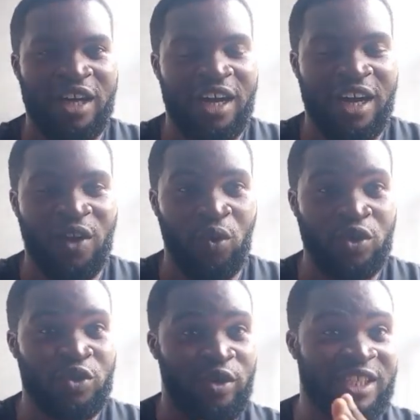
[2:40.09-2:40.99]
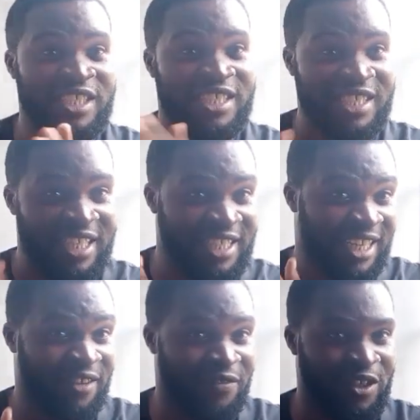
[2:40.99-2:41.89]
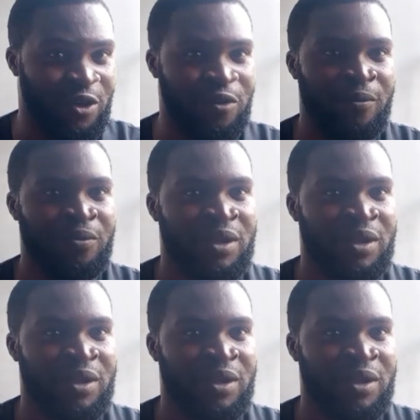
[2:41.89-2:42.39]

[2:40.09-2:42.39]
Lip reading: already see in that video.